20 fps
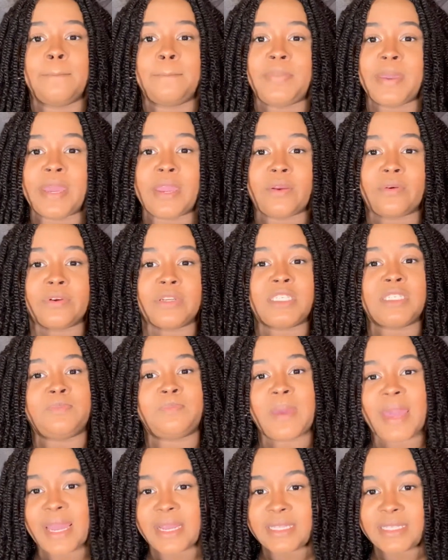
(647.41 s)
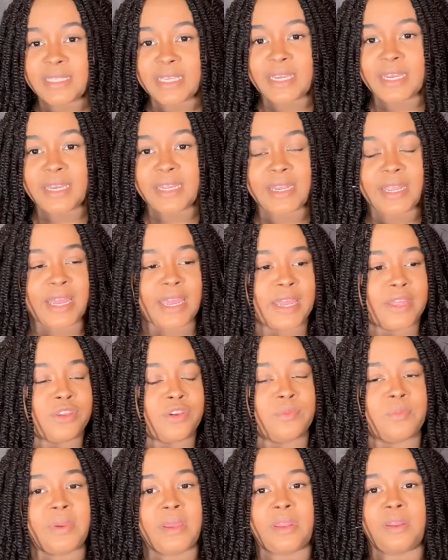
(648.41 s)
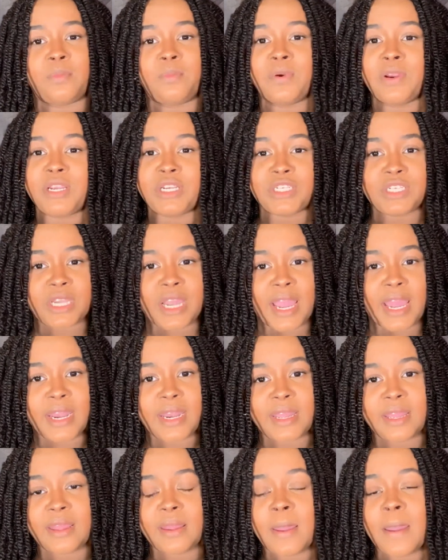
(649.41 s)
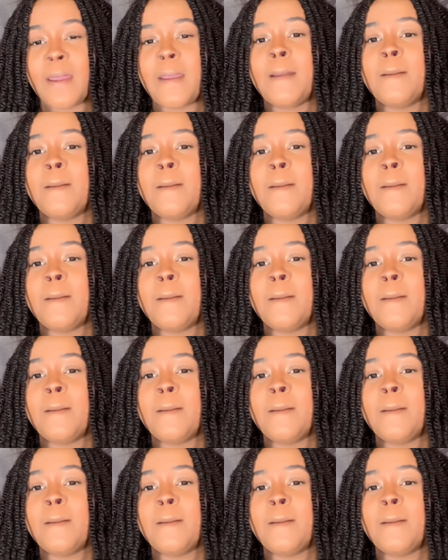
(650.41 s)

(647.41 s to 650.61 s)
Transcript: being respected and you're being appreciated,